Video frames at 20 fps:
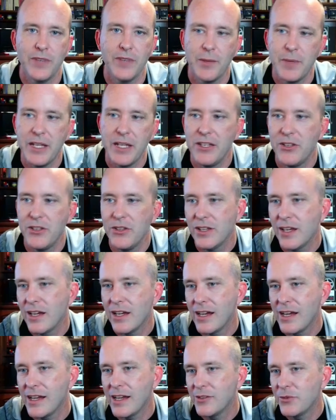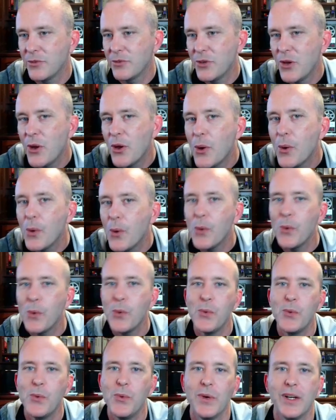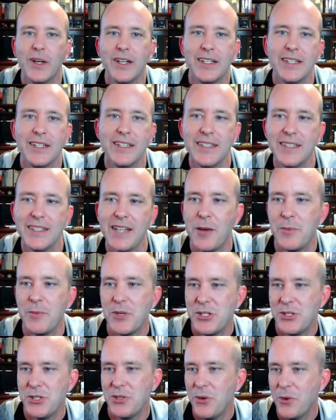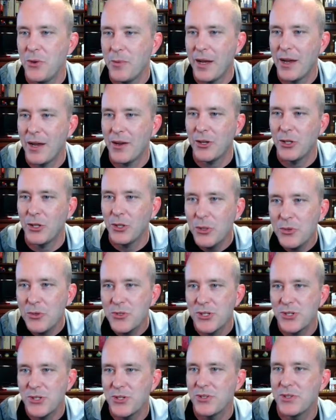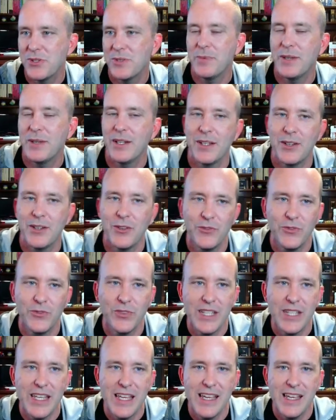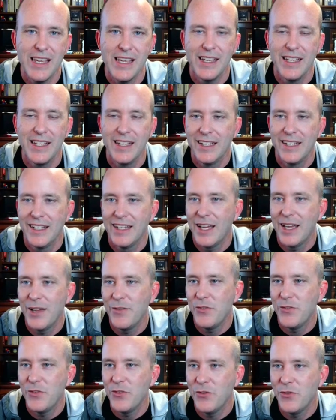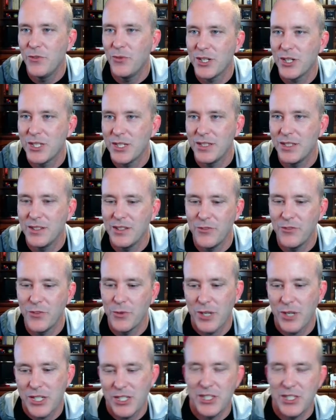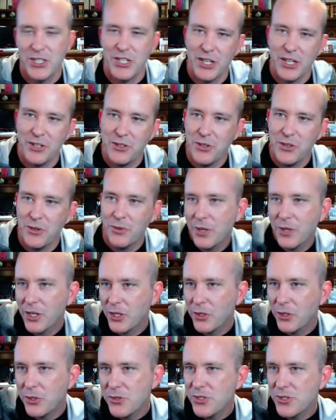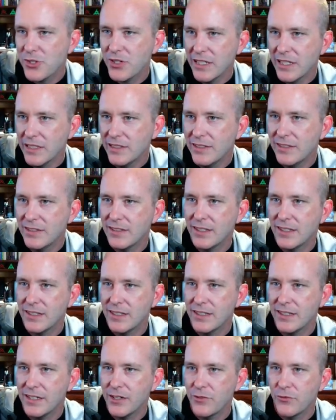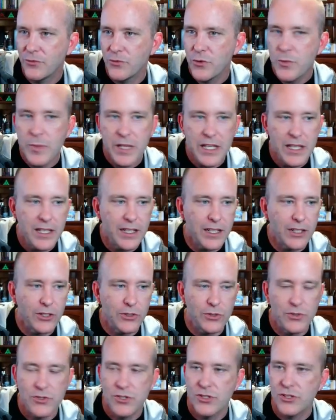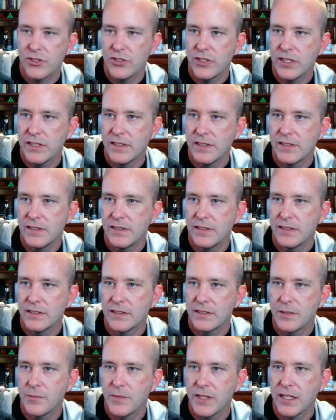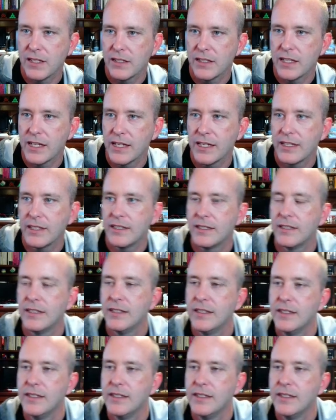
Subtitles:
I mean, I don't know how much you know about closures, but hopefully if you're watching this channel, you know what a closure is. In Ruby, a closure is something like,